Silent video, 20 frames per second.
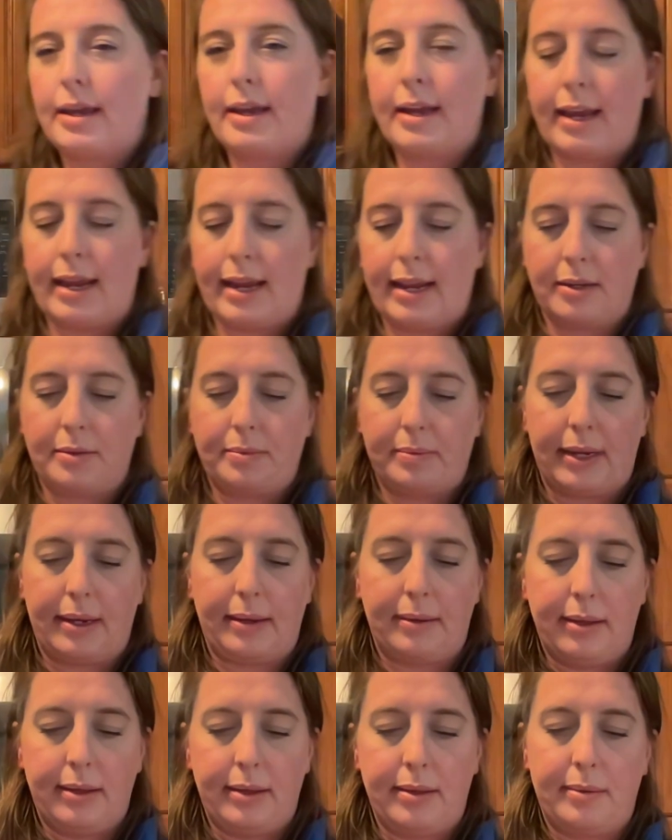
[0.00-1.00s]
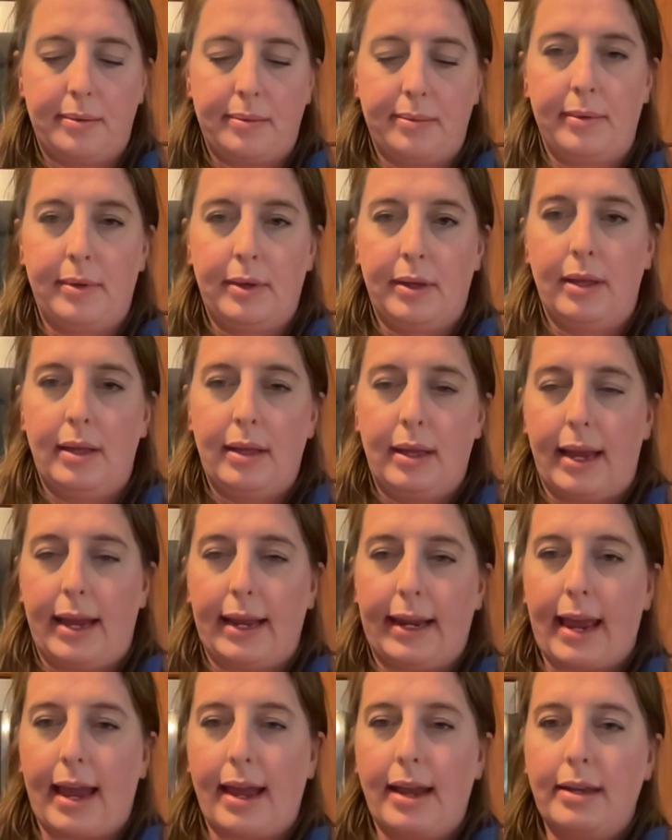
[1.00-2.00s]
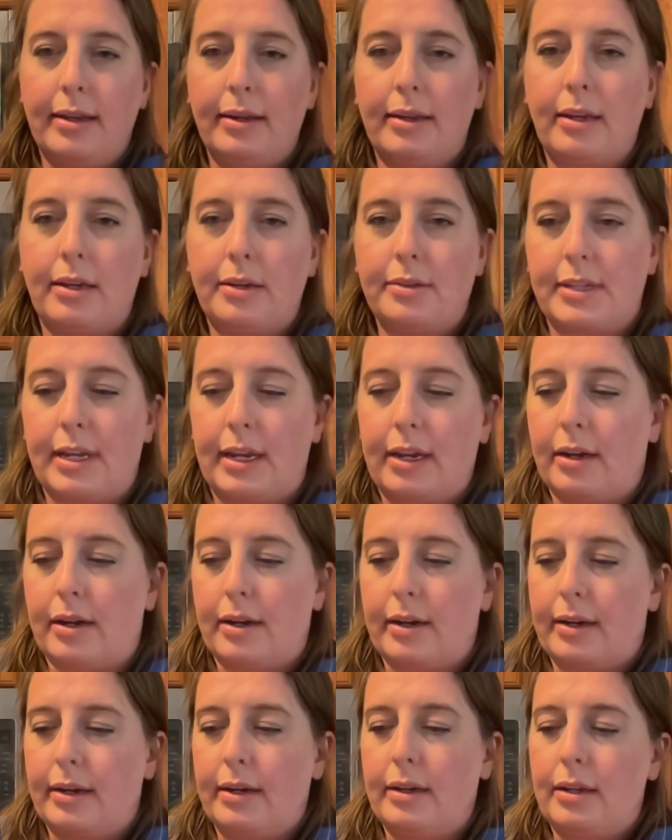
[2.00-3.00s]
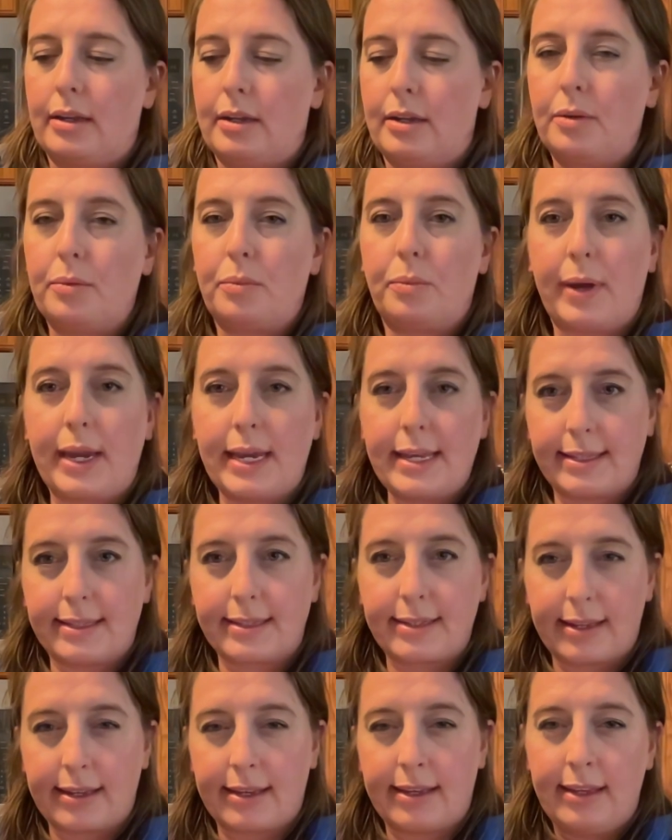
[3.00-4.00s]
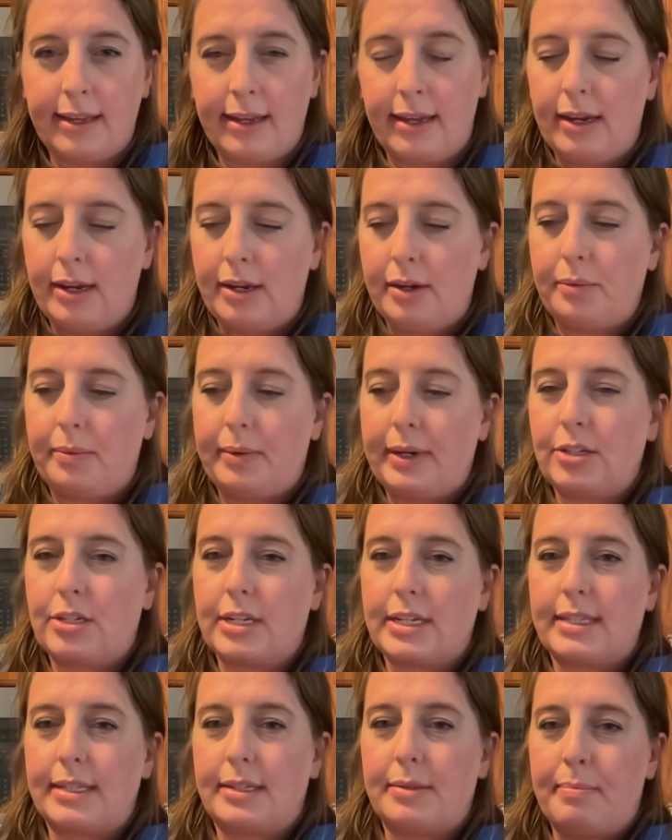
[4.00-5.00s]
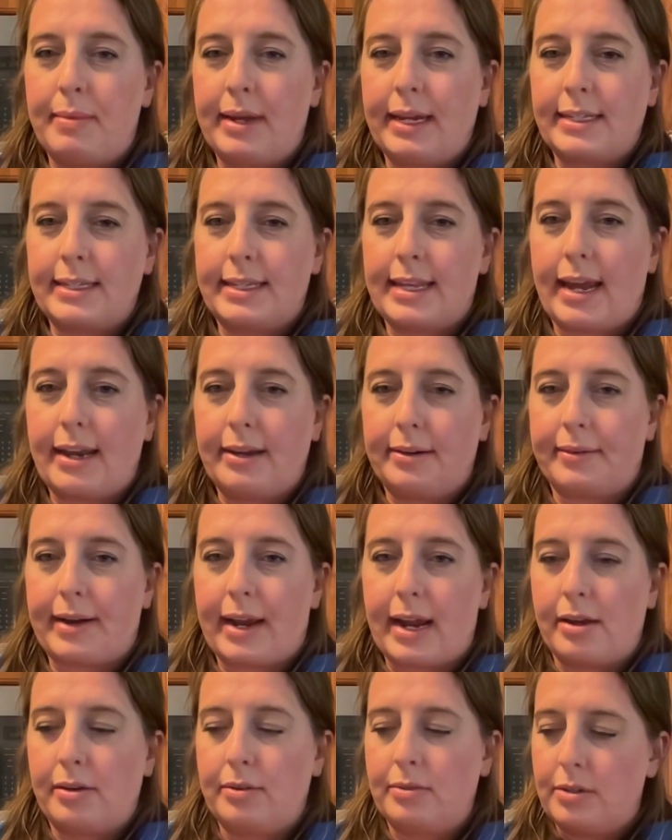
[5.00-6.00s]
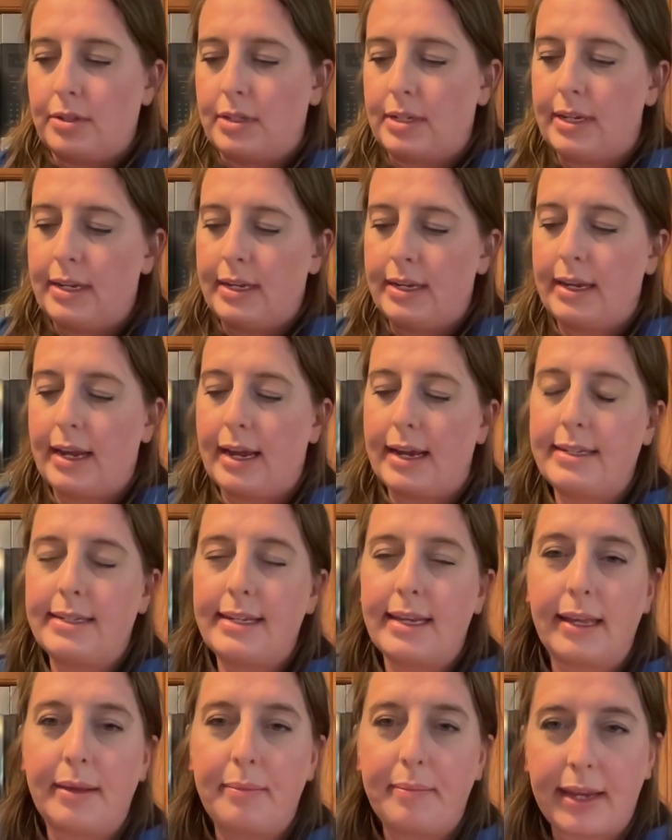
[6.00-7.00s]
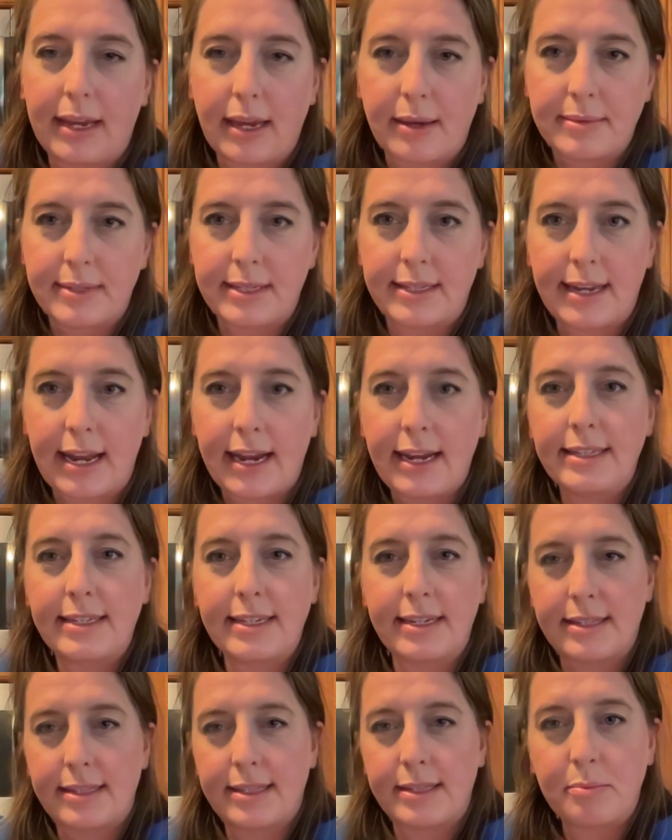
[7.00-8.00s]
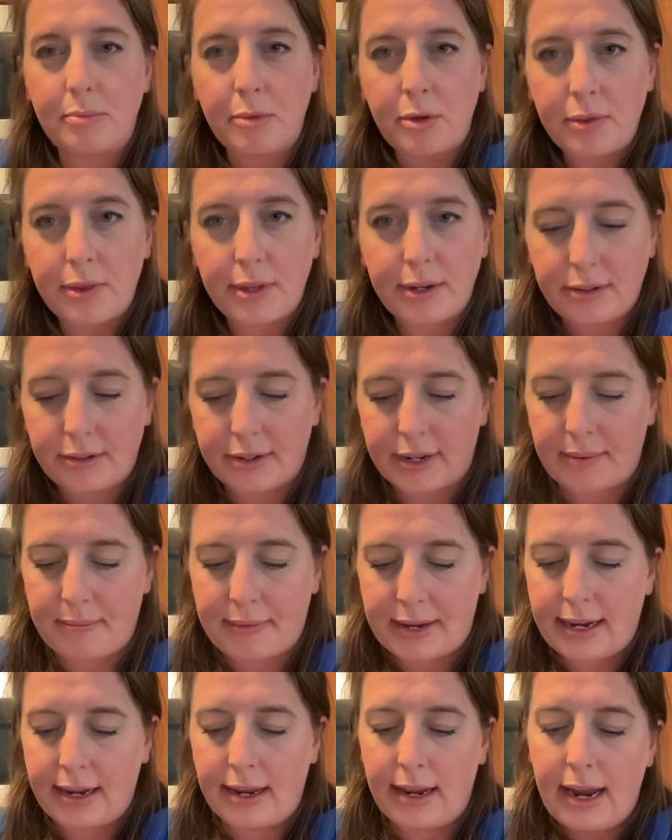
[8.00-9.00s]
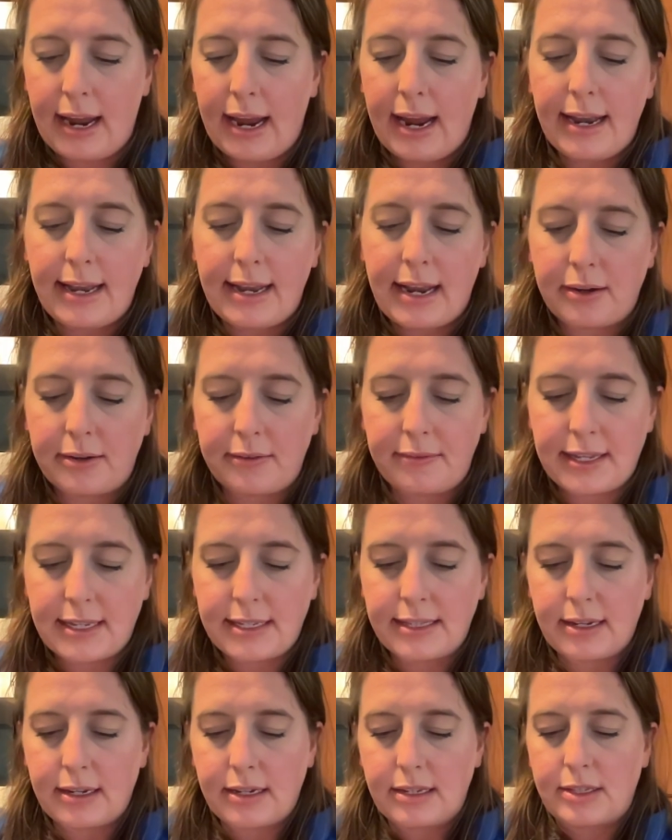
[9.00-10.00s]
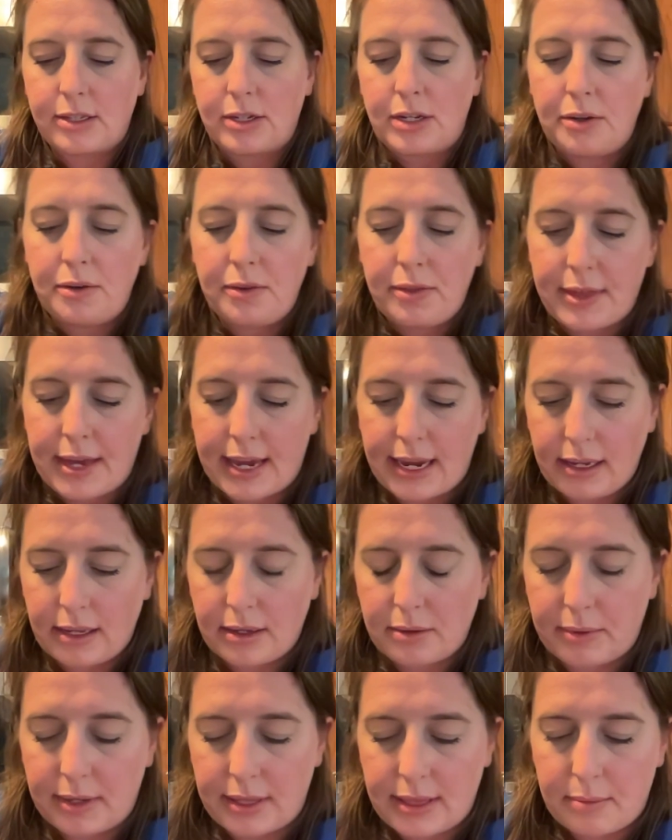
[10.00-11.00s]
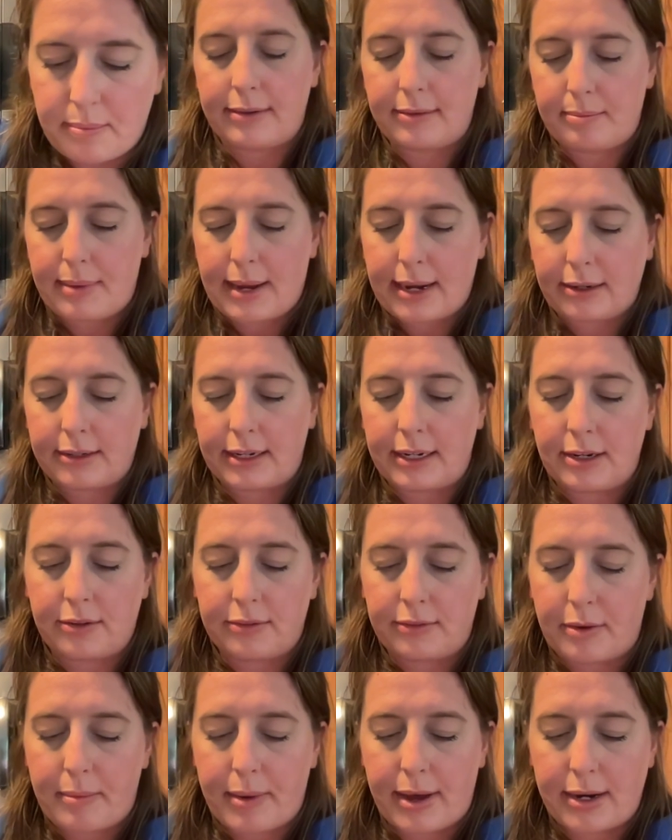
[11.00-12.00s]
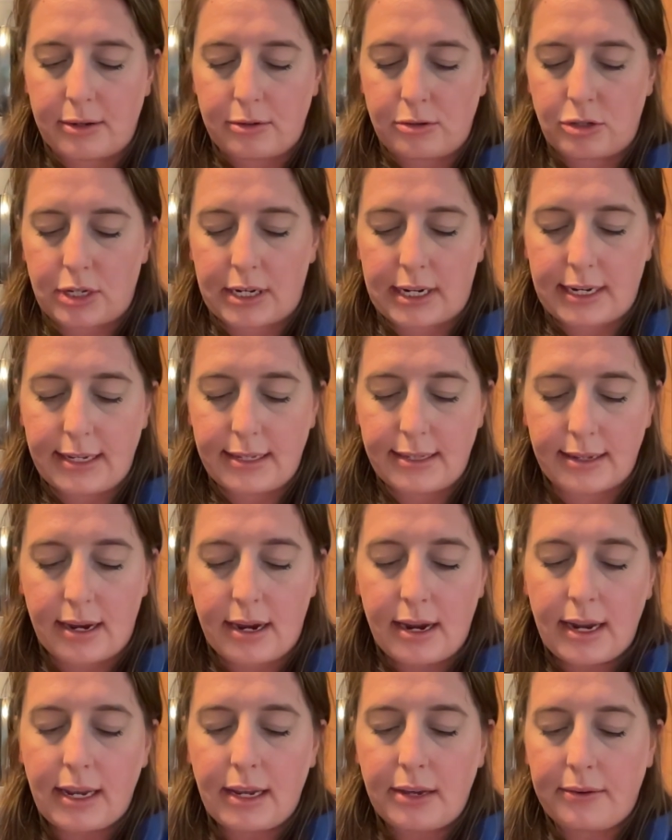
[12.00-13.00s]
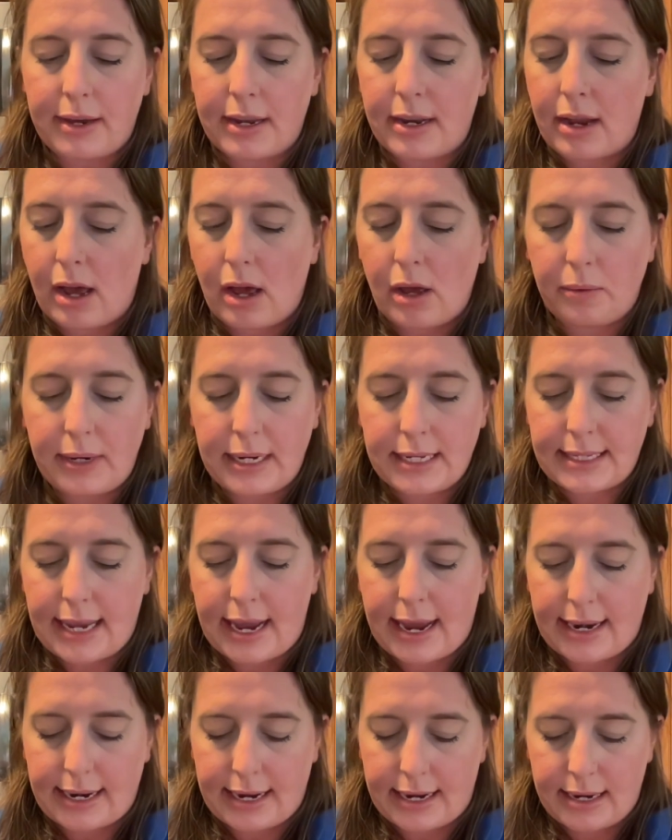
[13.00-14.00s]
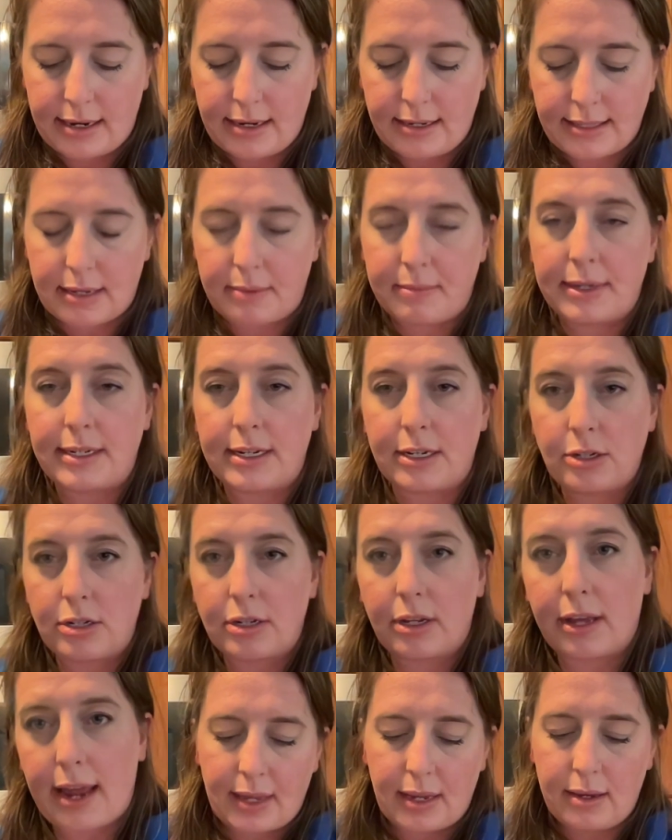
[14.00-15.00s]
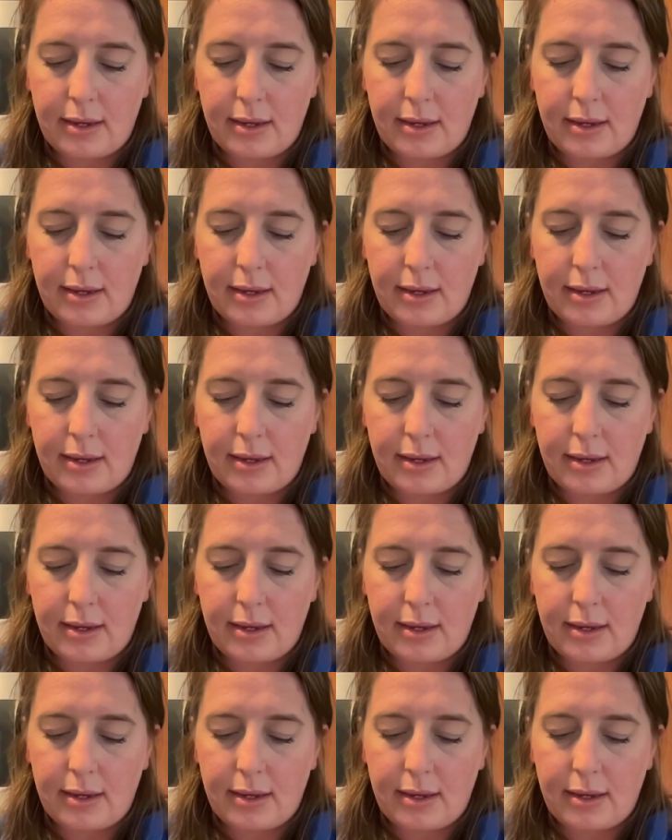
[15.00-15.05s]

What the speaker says: and we, again, using our whisk, we just mix that around until it becomes nice and smooth and creamy. Now, if this looks too thick with the Pecorino Romano cheese, you can always add in some additional